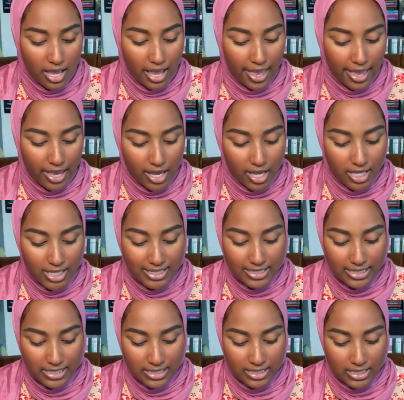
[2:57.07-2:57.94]

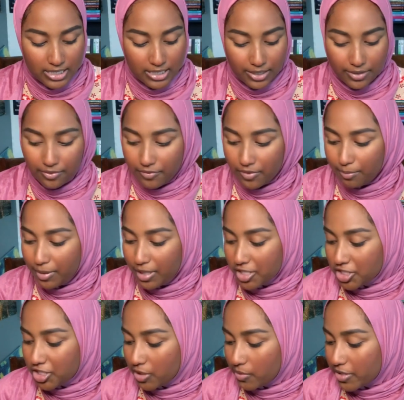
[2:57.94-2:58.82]
And for
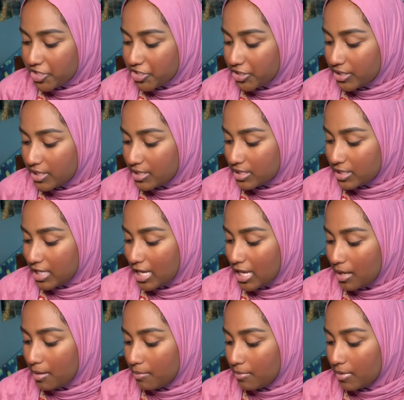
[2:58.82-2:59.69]
blush, the question is
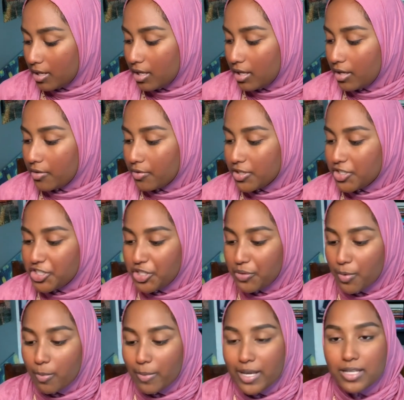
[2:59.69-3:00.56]
name a cringy
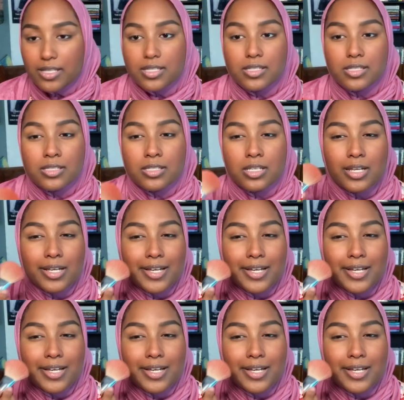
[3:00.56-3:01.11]
romance.